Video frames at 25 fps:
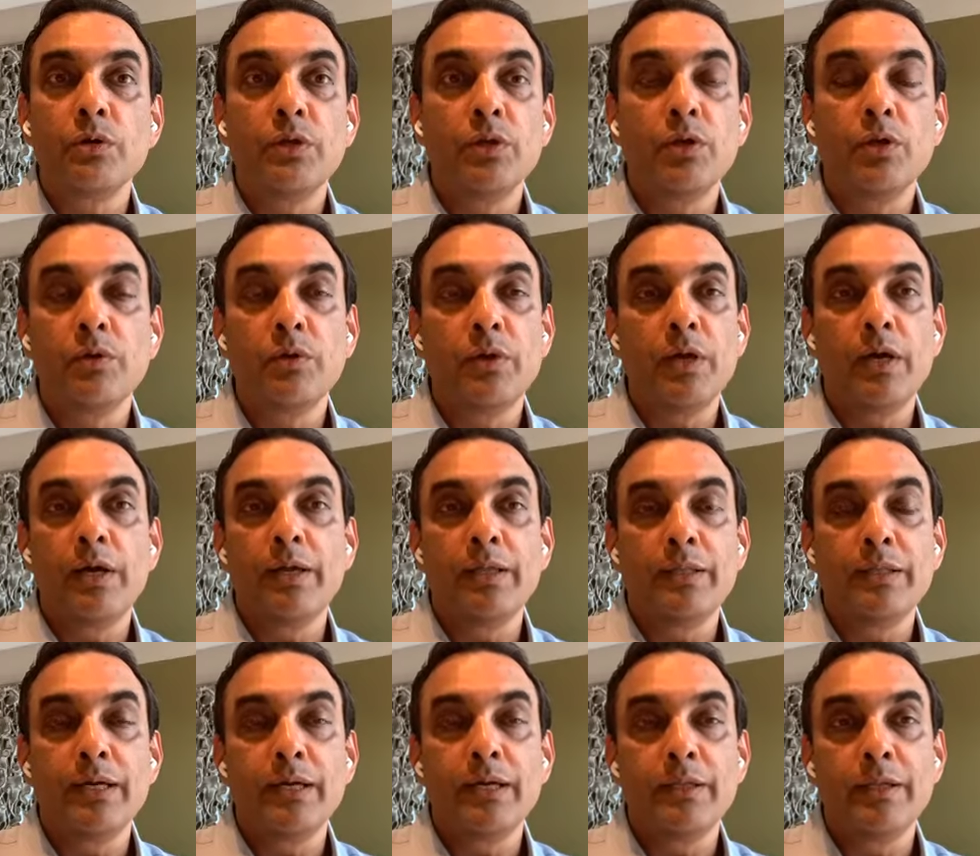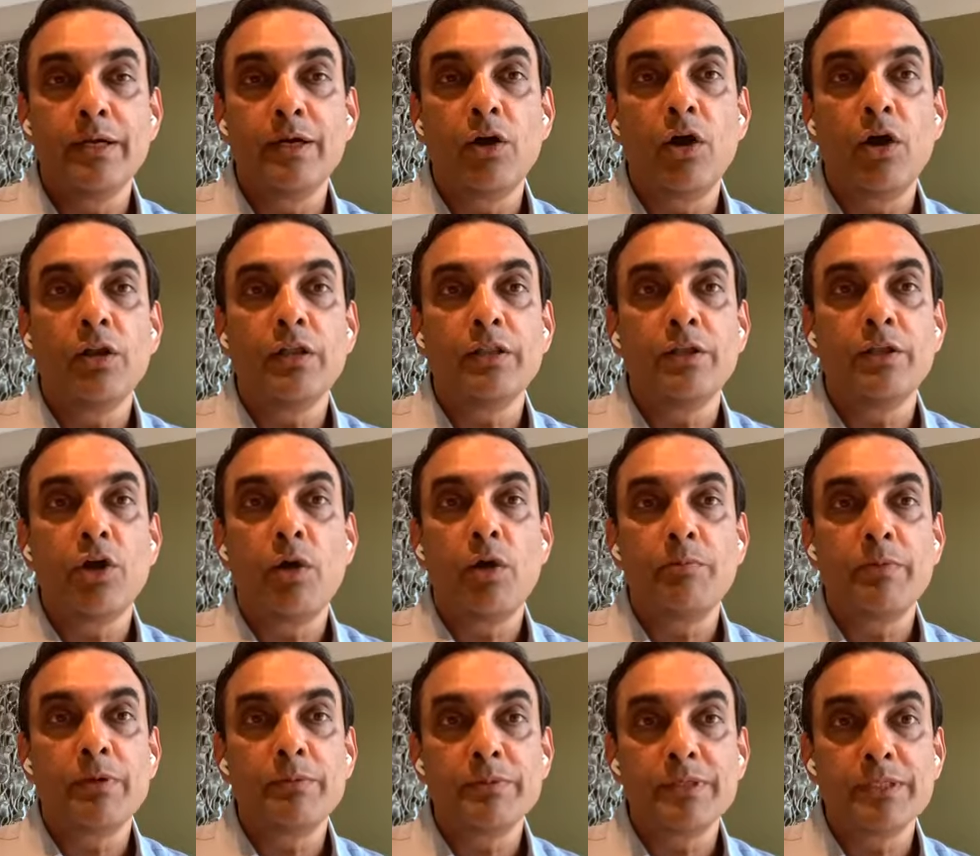They call it the
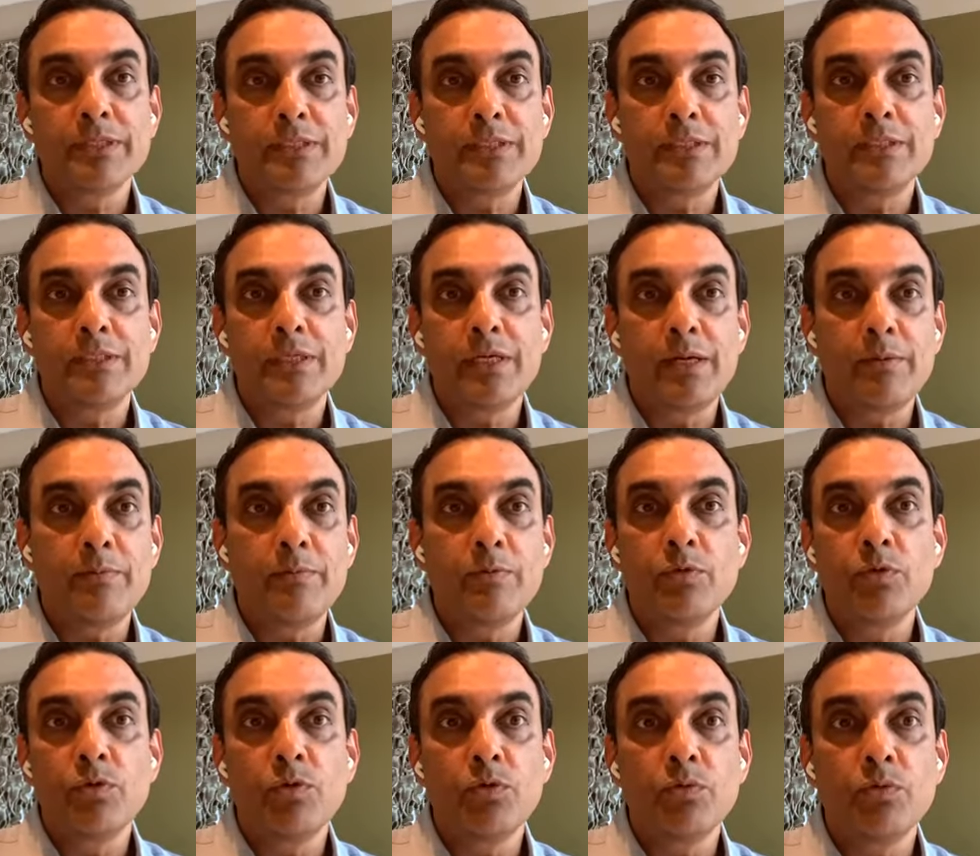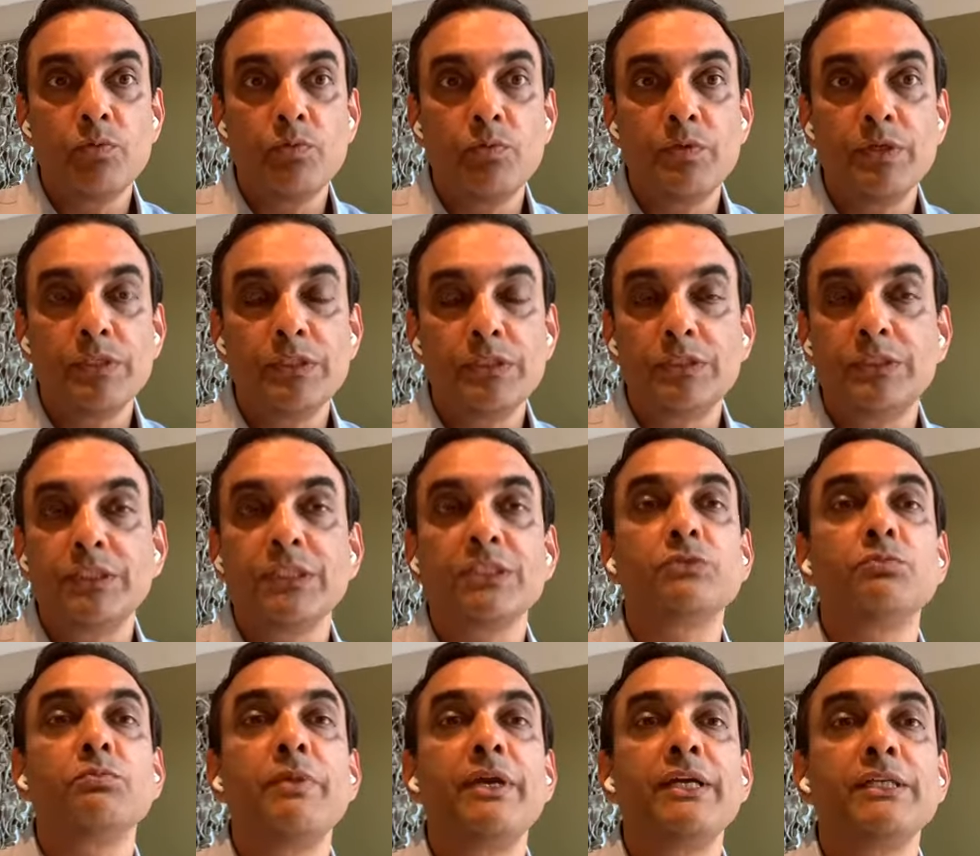omnibus rule, which
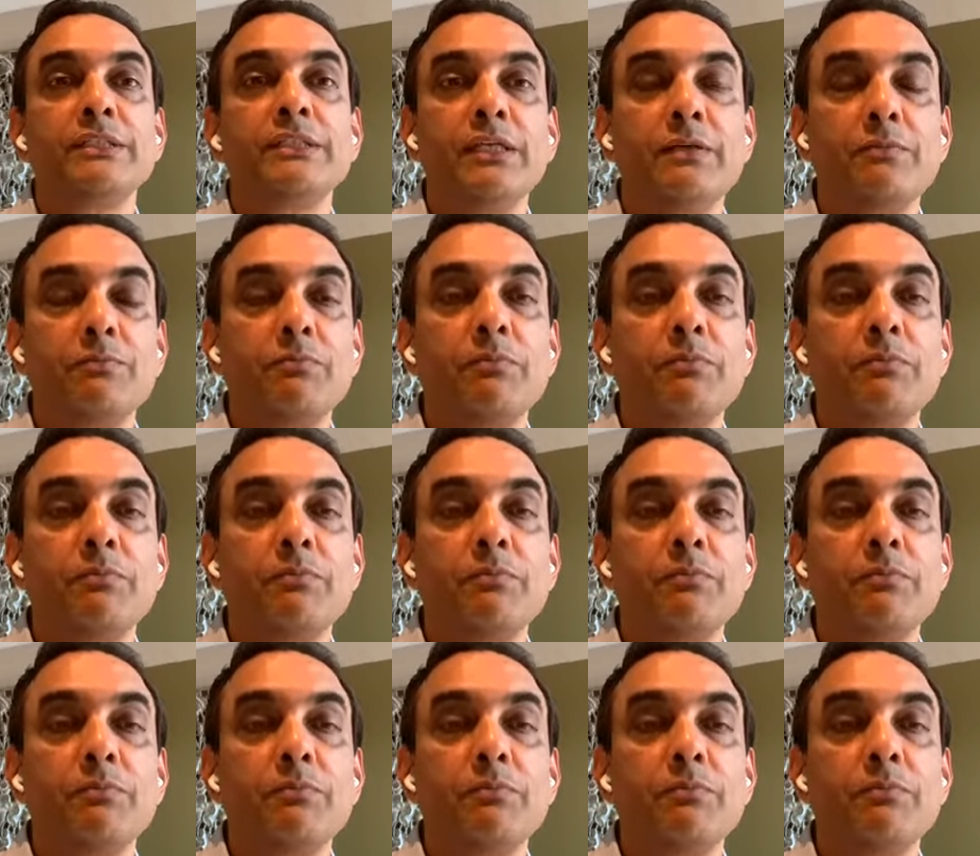just makes it